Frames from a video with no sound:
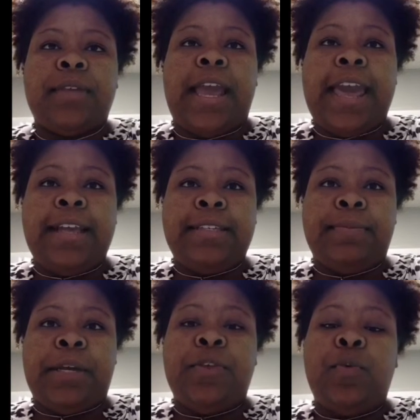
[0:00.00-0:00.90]

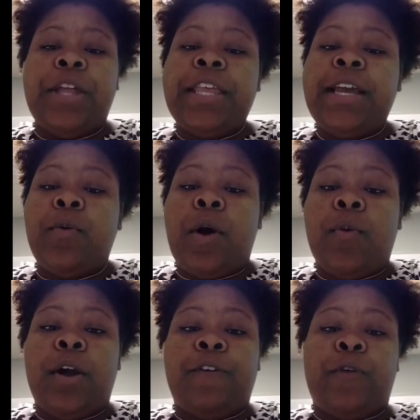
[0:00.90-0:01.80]
eczema. The one thing it
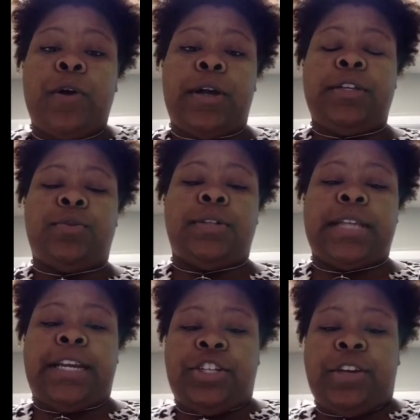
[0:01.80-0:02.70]
won't work for is
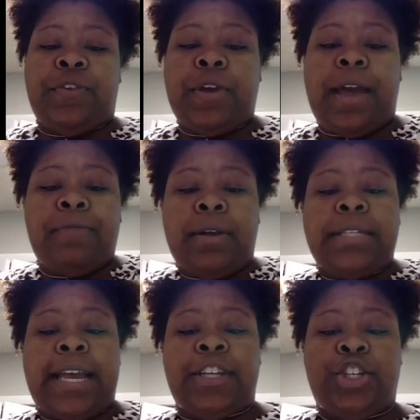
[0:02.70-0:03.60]
rosacea. If you have
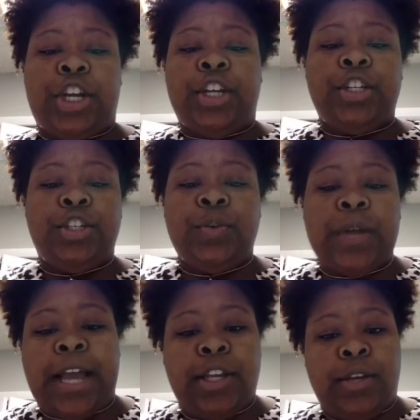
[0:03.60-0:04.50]
rosacea, do
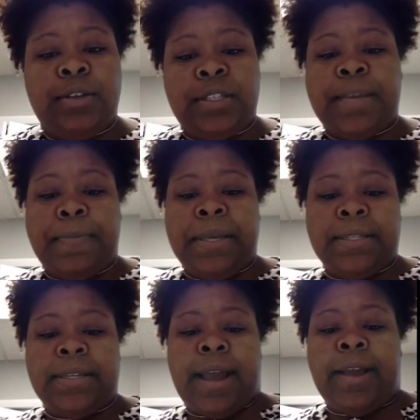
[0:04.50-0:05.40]
not use the
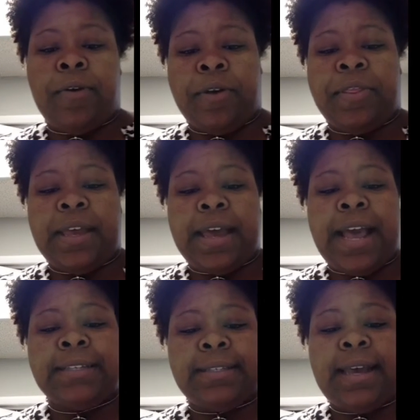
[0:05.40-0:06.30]
bentonite or the
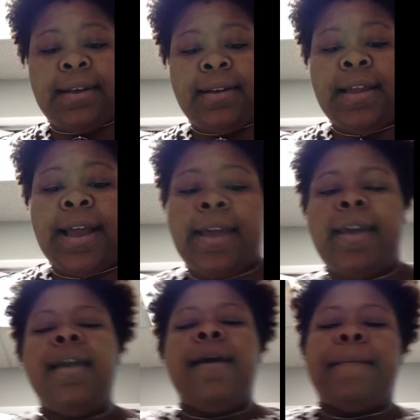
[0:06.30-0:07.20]
Aztec clay,
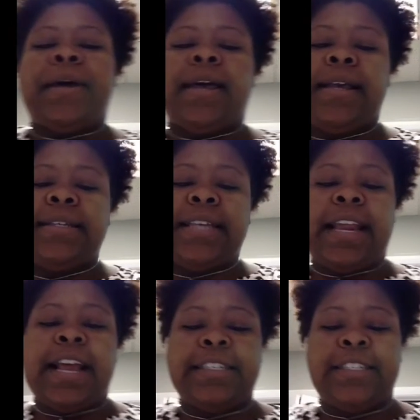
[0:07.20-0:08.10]
because
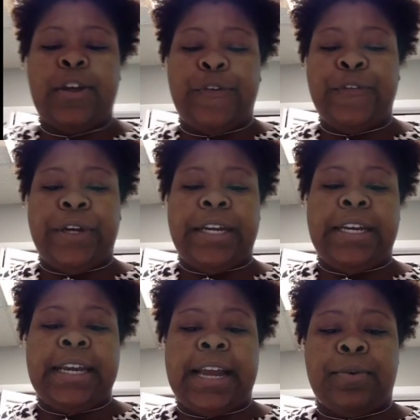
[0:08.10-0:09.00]
it has sulfur in
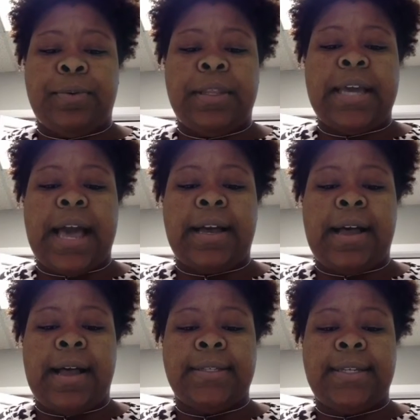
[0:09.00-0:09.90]
it at a really high
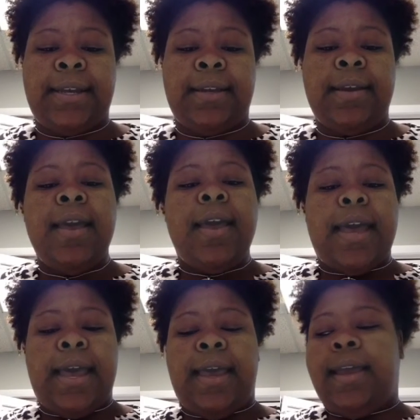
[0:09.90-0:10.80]
content,
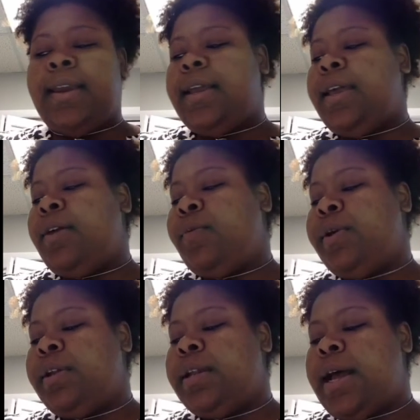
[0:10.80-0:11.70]
and it
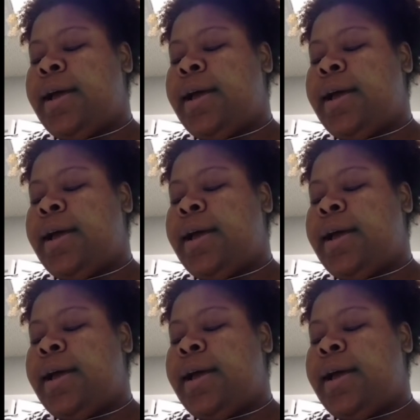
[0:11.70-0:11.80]
will